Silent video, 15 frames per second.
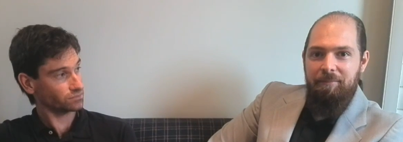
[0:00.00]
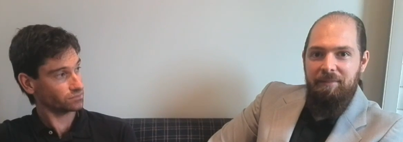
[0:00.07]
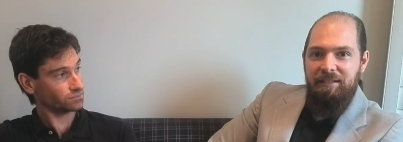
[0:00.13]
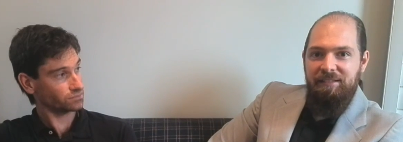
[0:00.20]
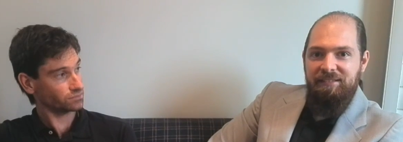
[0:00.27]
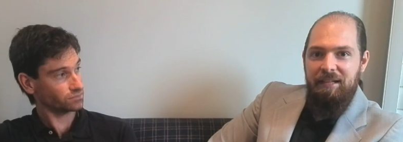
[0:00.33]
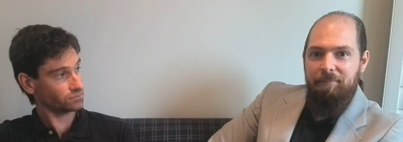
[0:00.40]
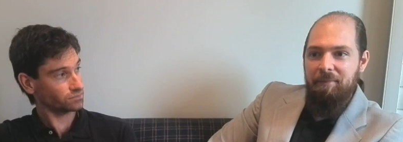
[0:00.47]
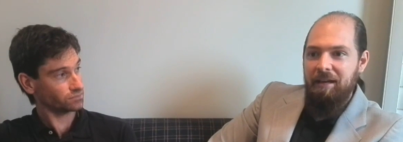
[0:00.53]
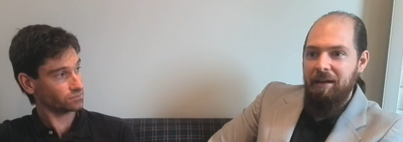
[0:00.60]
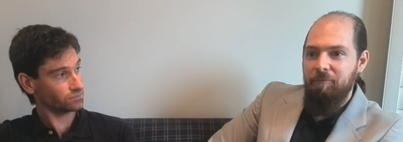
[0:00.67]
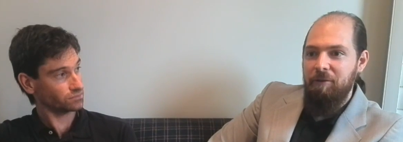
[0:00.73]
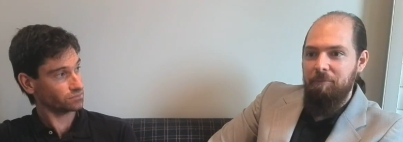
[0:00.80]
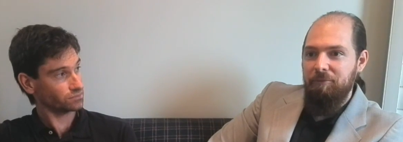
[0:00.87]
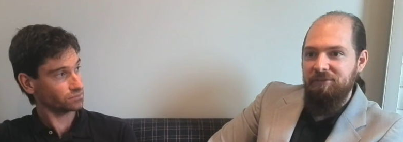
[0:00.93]
Speaker 1: is somehow
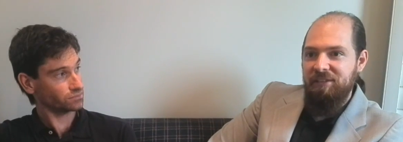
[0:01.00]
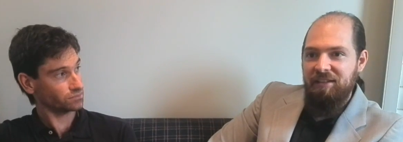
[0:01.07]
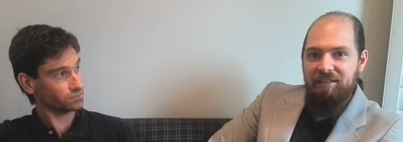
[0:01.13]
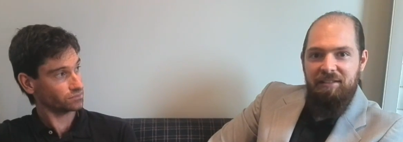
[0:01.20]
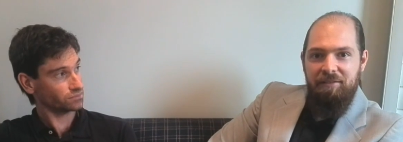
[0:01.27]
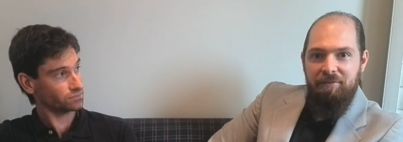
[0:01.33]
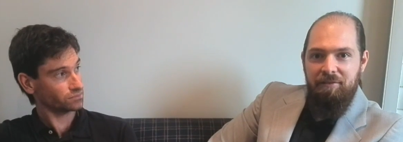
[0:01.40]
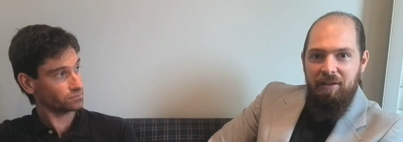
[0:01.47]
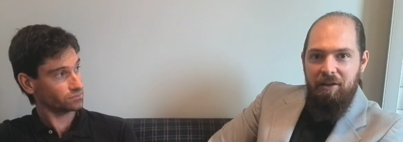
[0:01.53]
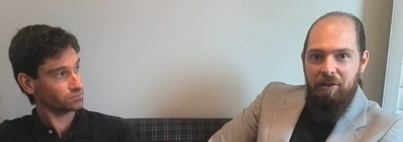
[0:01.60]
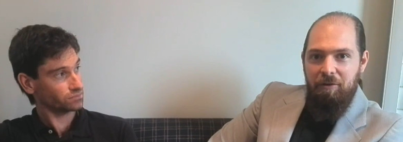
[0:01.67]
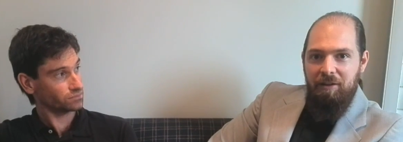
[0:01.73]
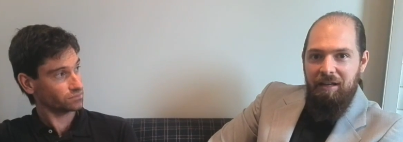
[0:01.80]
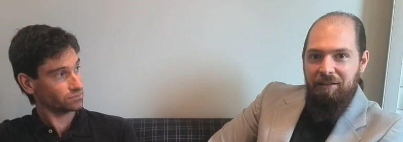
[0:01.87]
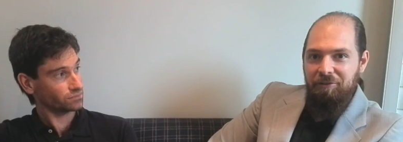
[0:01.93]
representative of the whole
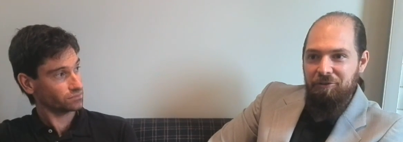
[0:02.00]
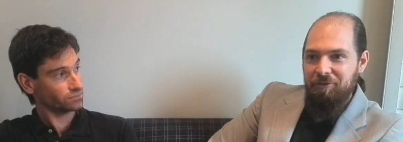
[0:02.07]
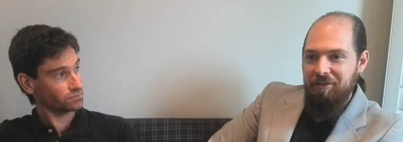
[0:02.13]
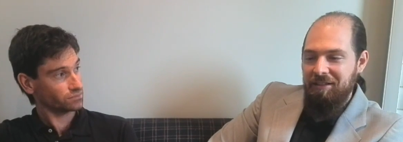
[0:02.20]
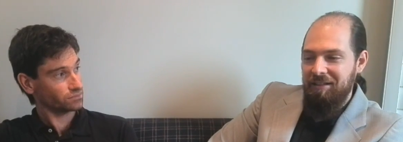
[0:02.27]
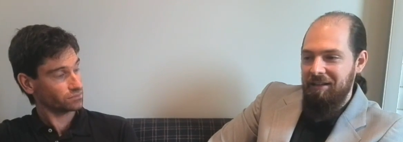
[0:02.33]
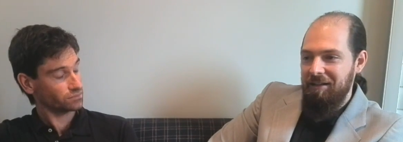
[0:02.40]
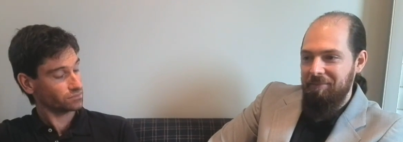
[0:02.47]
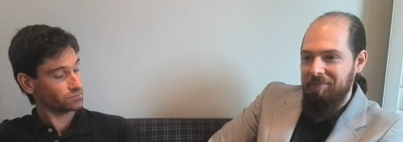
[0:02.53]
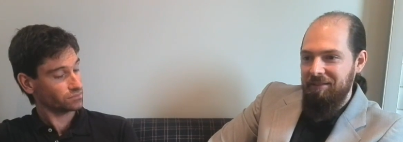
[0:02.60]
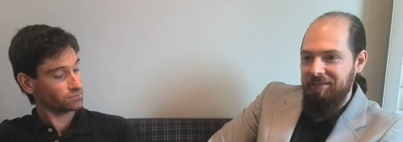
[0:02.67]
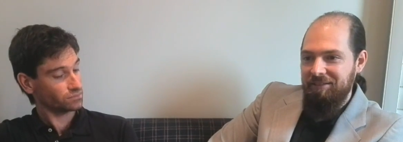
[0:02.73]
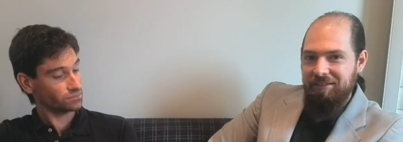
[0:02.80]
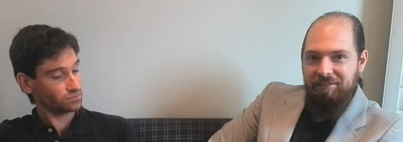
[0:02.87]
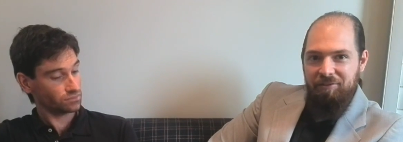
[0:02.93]
country
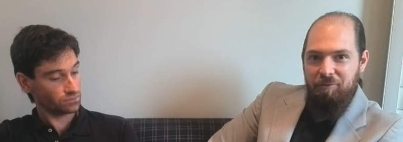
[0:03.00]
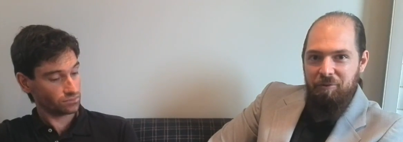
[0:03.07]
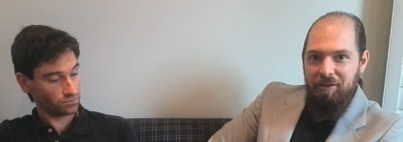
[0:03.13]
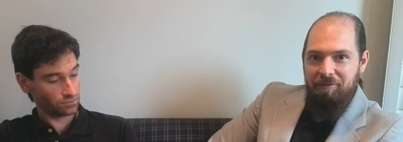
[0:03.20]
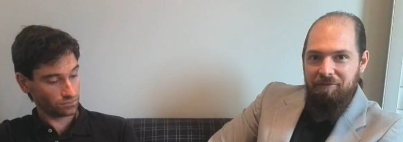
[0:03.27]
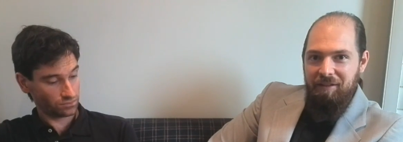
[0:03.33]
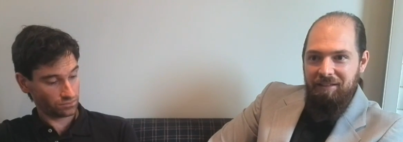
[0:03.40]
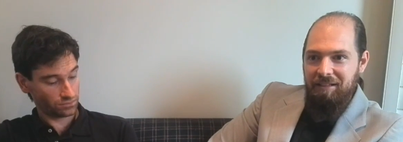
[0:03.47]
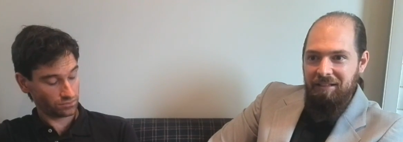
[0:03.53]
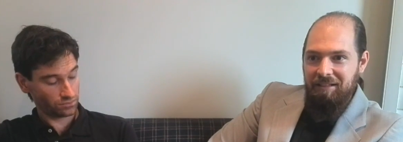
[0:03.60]
is is quite funny